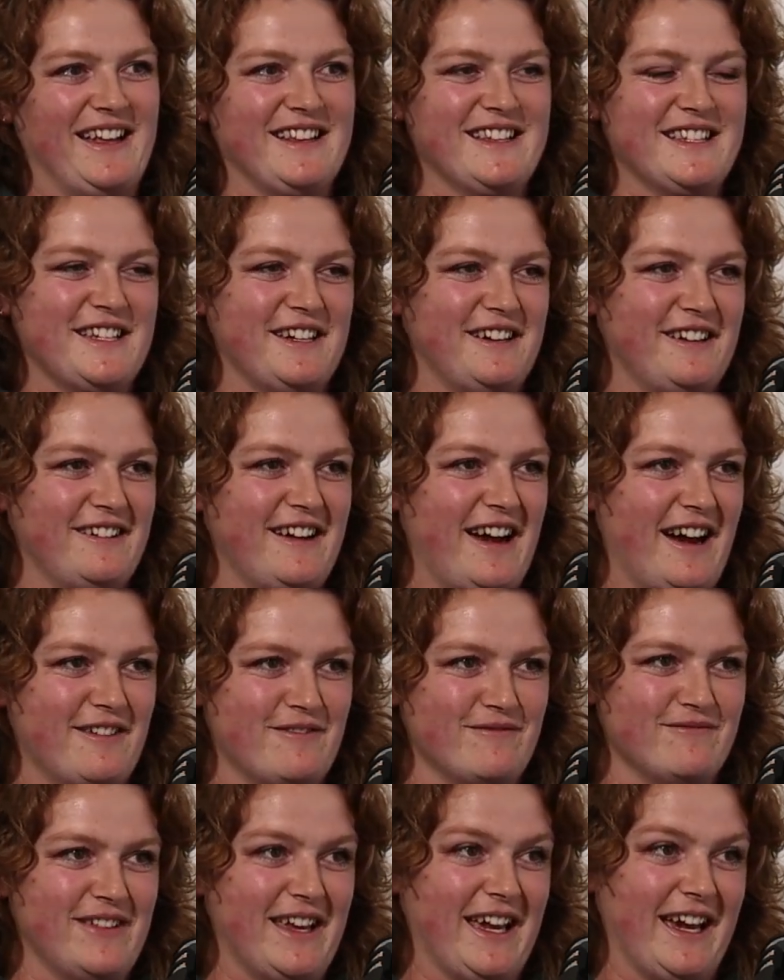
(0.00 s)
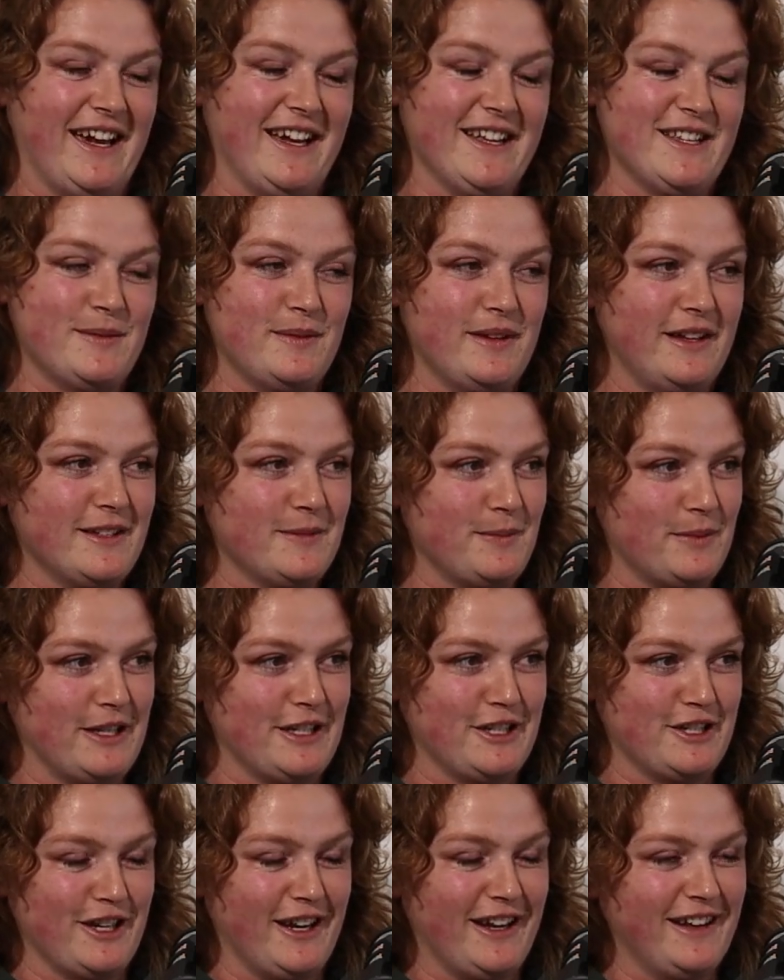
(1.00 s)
And so, it's pretty shit.